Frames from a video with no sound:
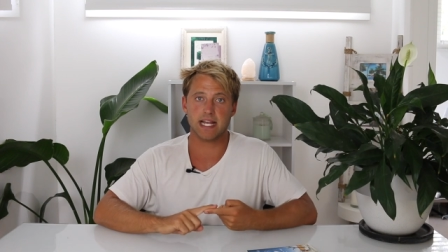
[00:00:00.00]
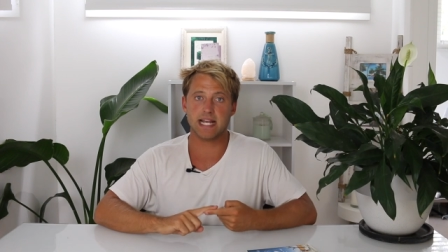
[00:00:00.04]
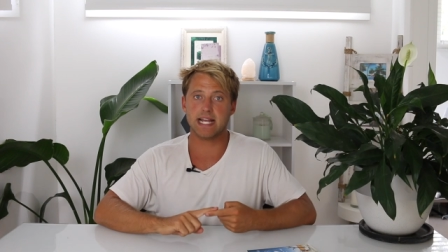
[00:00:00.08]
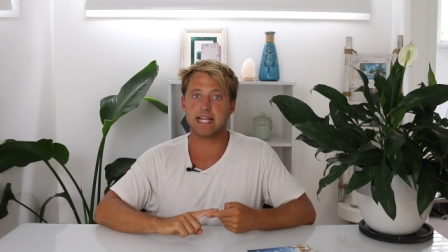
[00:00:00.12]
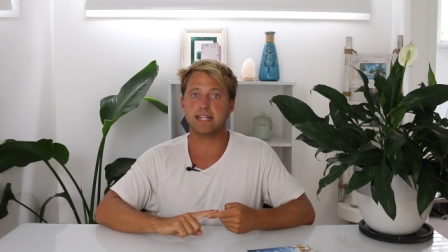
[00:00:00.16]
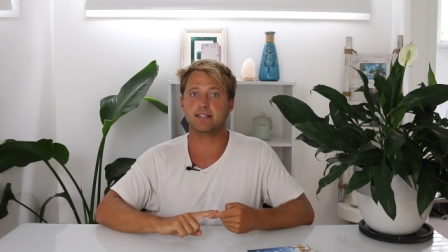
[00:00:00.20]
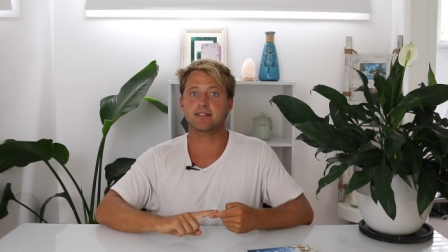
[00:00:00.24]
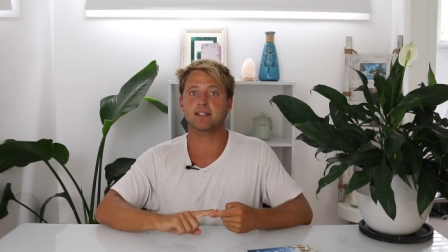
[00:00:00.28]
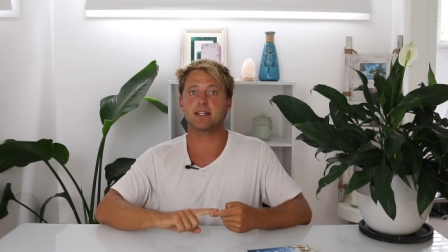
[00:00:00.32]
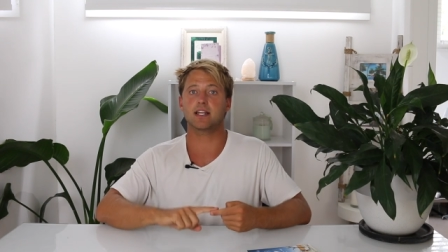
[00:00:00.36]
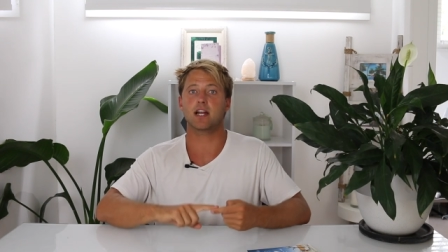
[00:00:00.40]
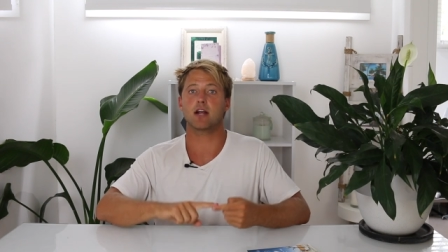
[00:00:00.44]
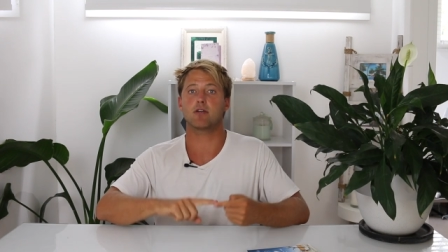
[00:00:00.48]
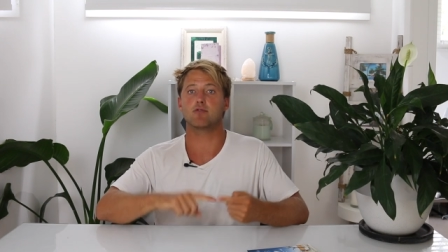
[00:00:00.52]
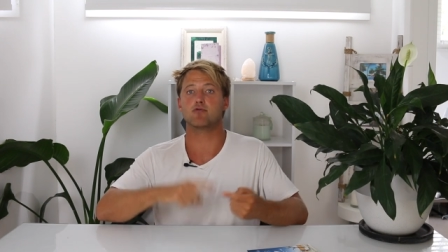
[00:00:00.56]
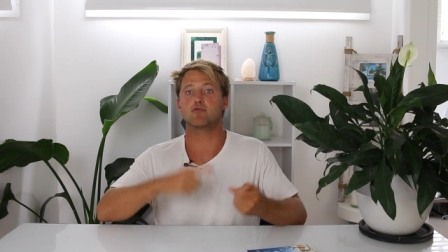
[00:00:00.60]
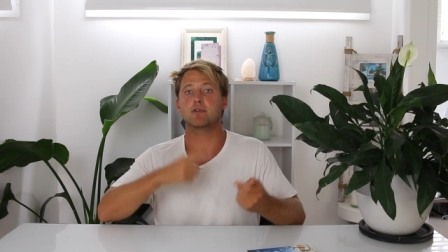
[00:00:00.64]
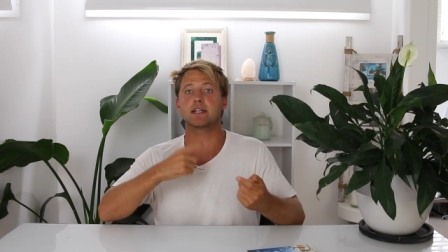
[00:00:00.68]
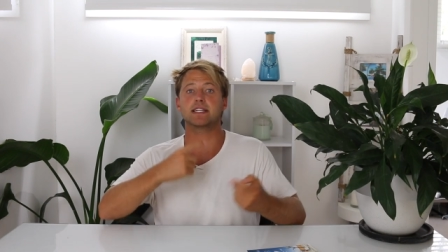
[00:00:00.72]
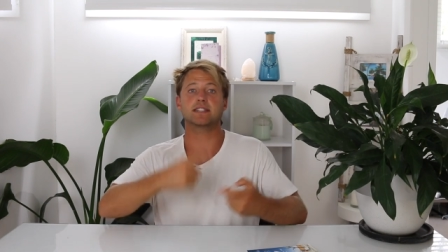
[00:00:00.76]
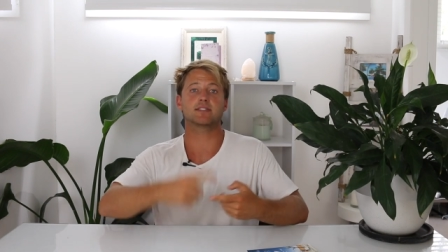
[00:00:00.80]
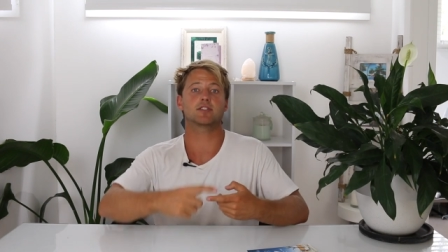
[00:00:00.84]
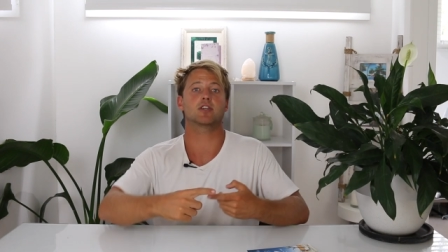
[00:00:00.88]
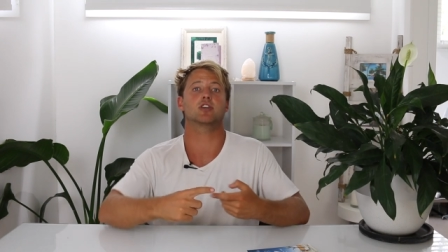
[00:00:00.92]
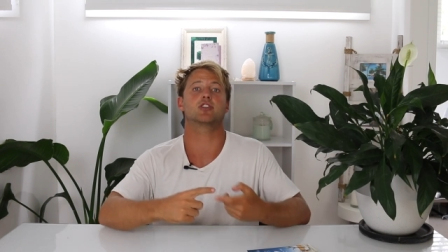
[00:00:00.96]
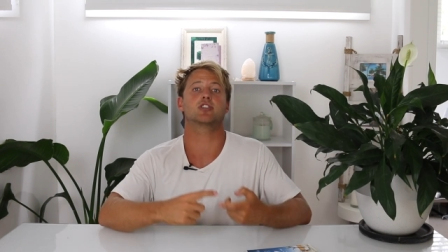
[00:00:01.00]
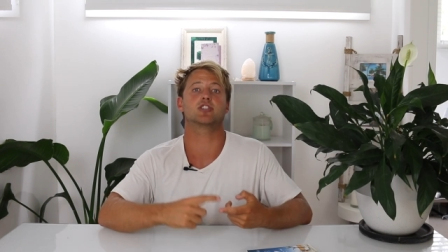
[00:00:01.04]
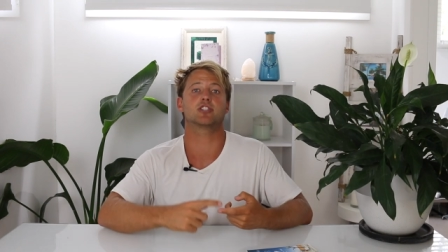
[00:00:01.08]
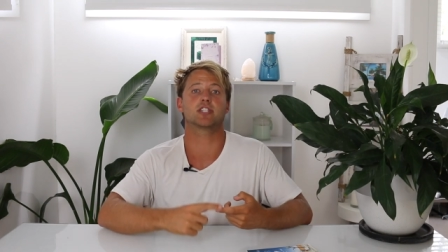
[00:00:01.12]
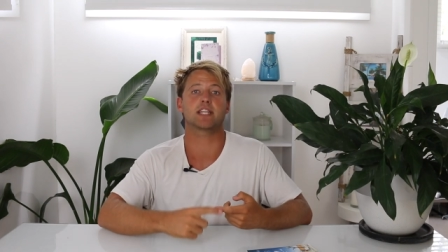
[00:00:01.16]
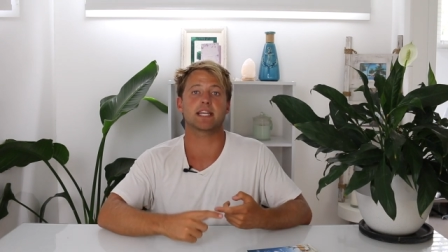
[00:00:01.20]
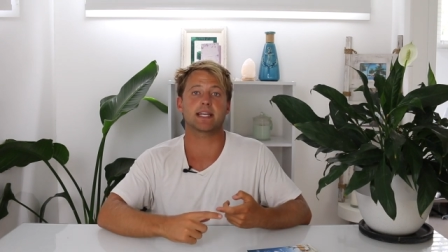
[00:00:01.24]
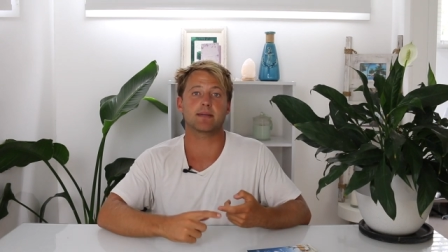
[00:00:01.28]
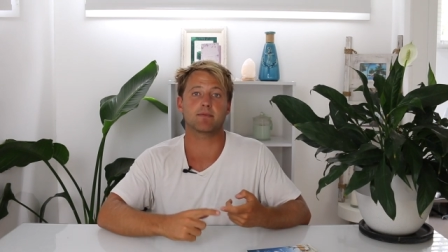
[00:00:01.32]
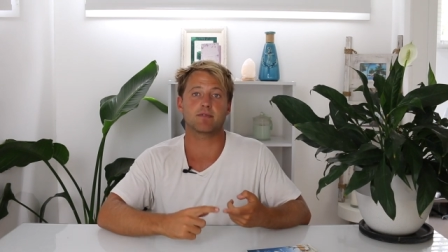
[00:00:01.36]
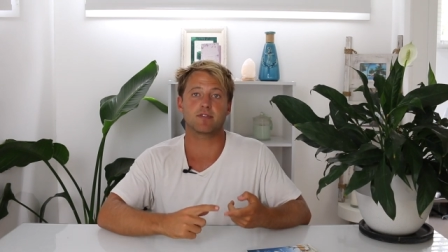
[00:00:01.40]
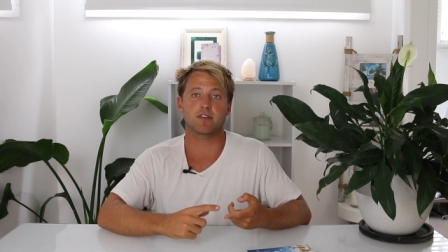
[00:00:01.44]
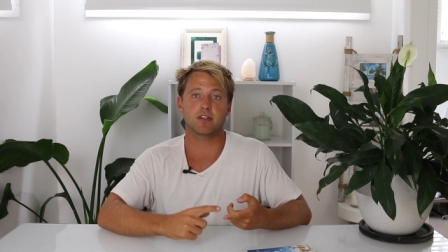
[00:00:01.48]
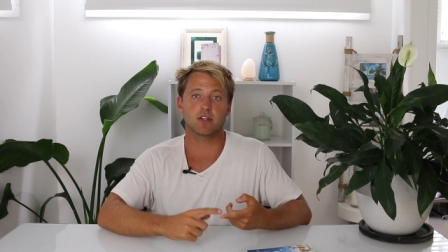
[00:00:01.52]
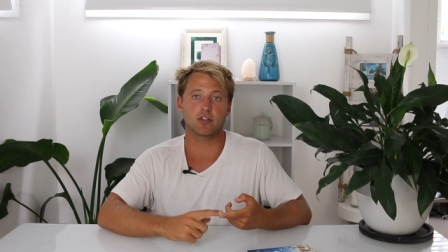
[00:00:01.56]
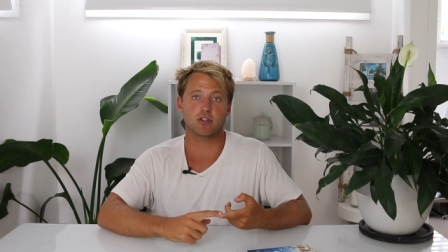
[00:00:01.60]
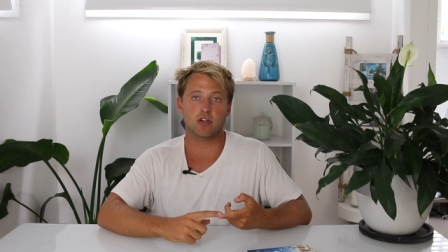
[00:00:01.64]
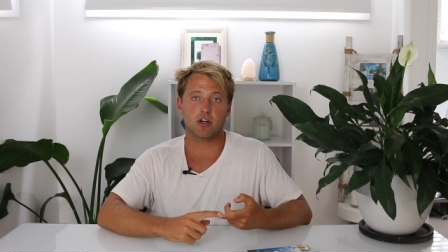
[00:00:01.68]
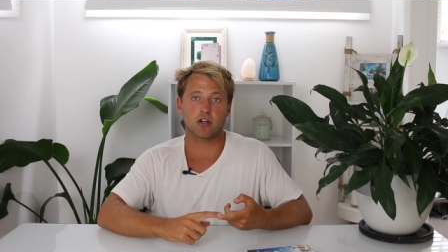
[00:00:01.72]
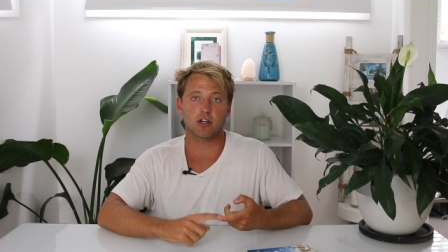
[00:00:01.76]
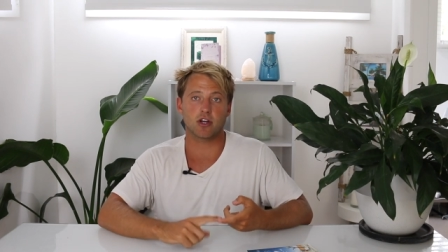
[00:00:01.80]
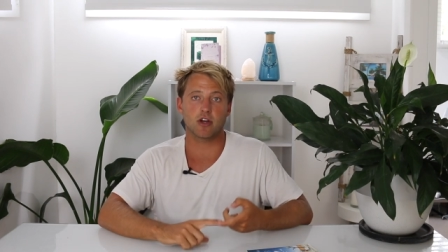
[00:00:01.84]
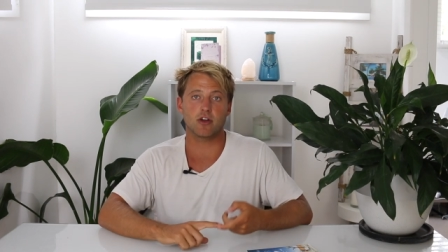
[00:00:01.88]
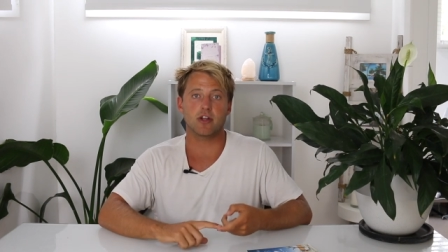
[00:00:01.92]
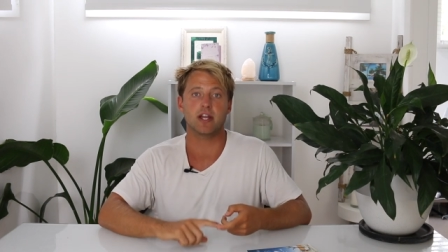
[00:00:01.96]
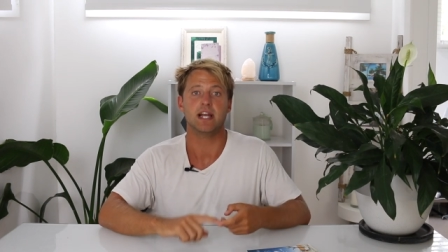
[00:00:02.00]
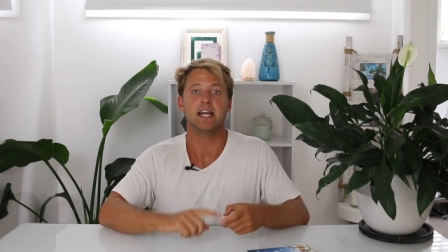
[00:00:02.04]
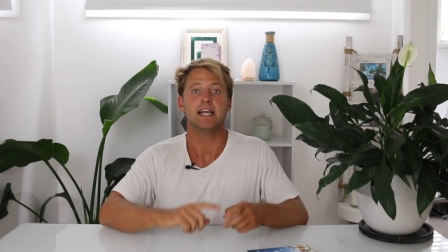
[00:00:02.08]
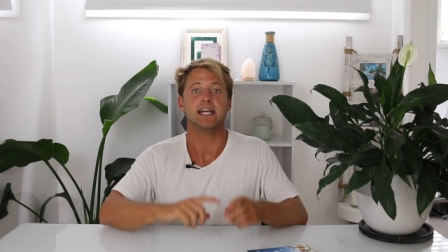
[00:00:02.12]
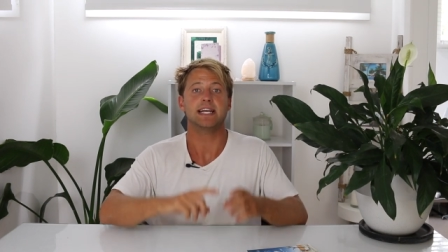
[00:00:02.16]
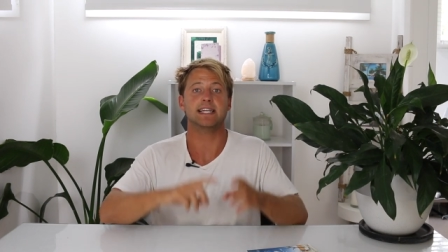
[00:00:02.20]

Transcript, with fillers: Is it a research team for your doco?